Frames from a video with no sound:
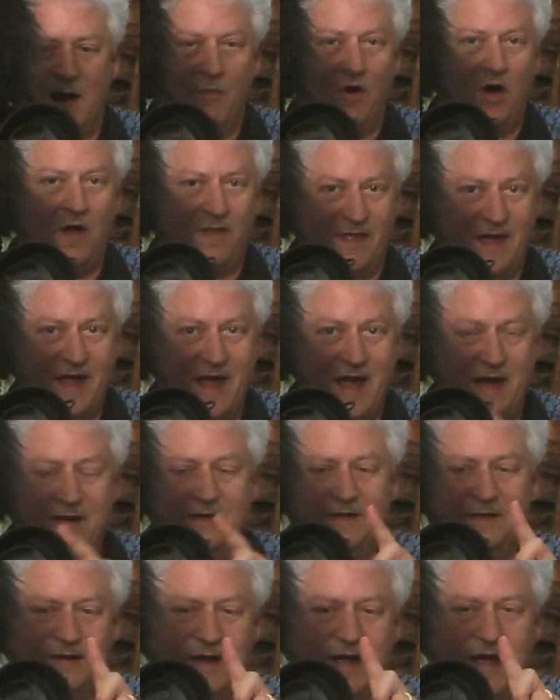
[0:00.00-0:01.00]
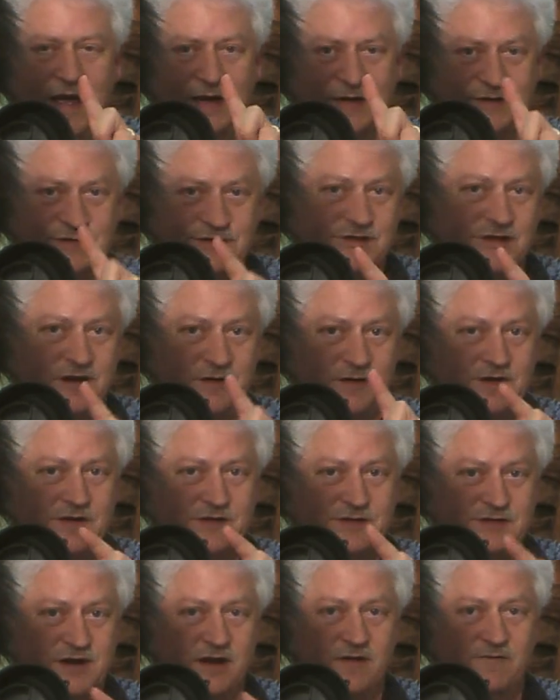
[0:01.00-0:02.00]
I bought that and a
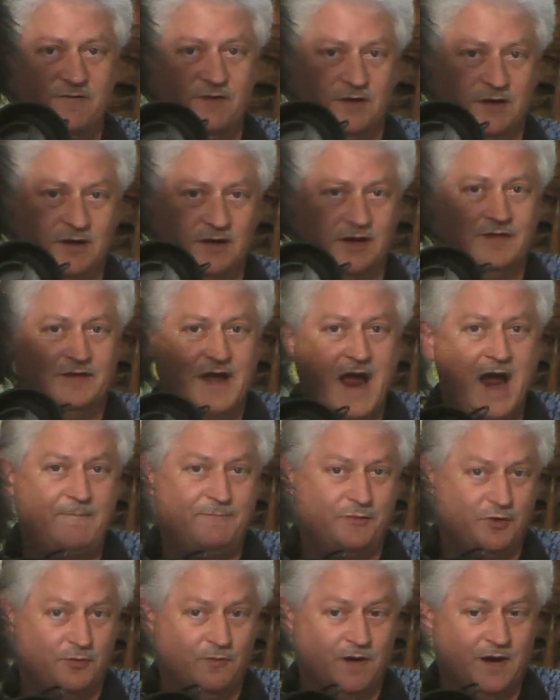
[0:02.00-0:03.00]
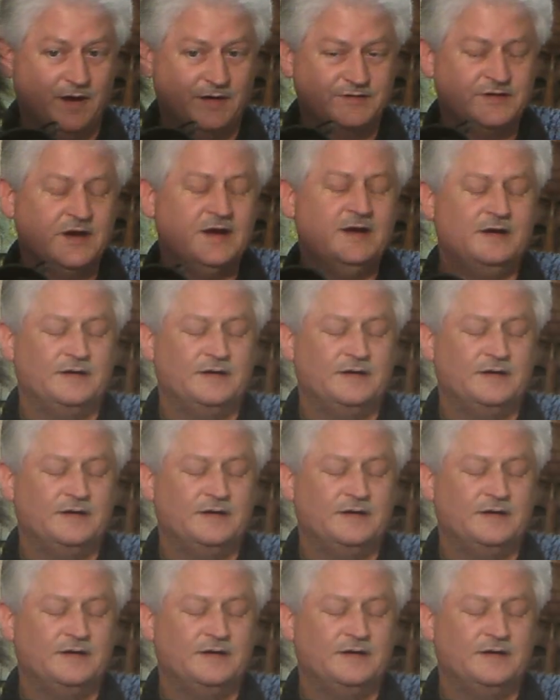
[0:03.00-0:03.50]
series of the little adapter rings.